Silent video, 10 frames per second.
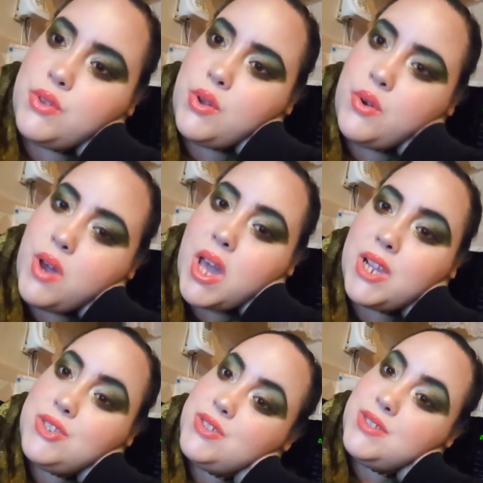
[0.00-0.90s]
So
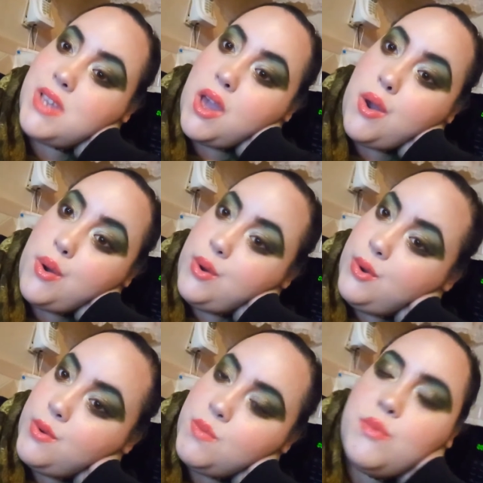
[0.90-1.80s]
I just got
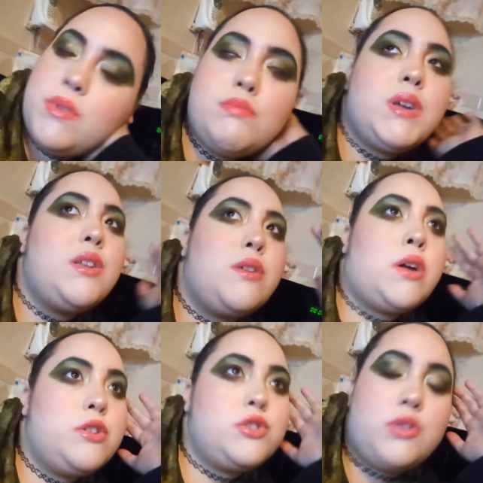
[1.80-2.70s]
home with my
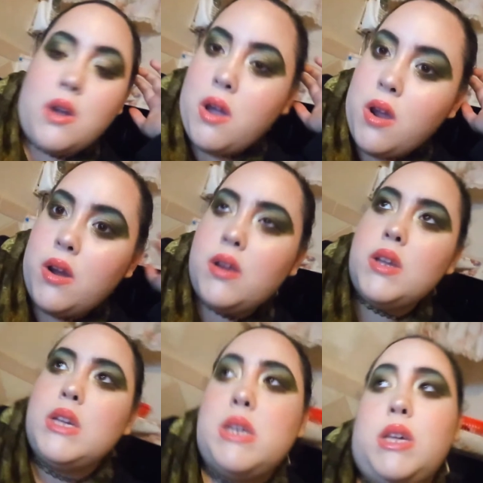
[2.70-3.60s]
daughter Star.
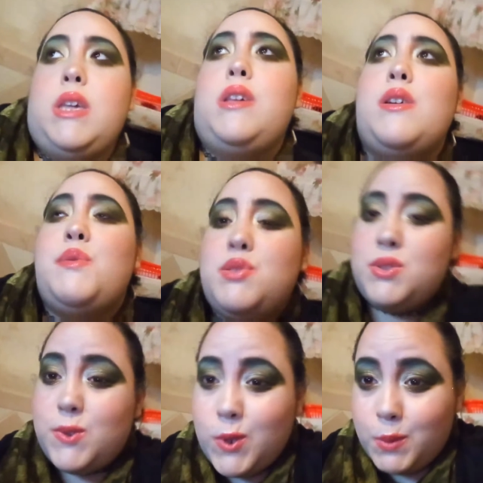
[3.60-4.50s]
It
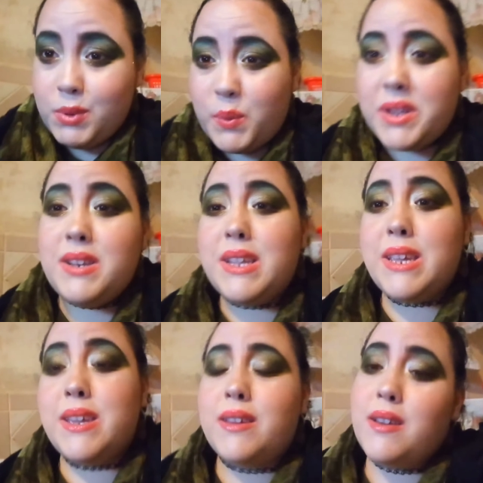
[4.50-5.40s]
was super
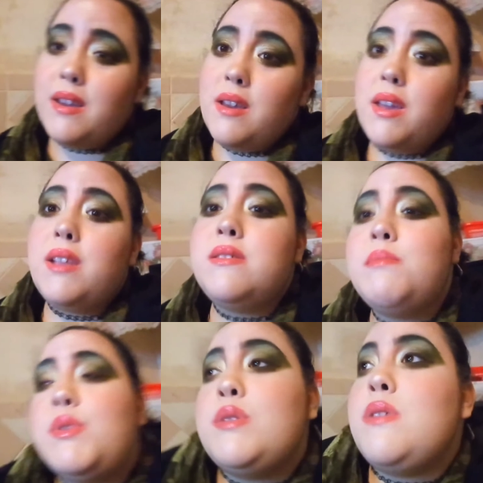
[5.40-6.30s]
windy. It's
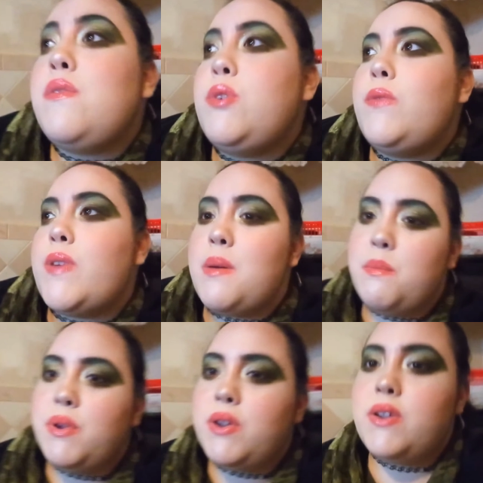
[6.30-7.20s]
the middle of
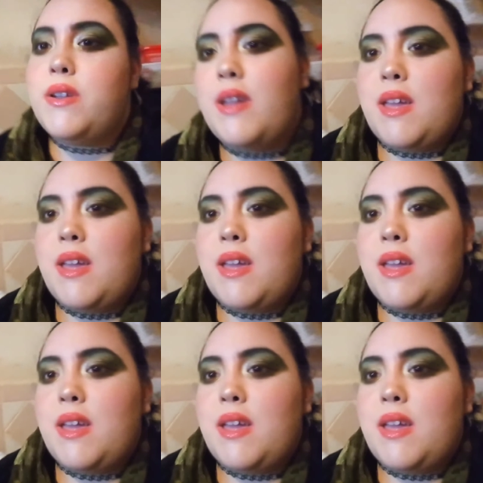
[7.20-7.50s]
November.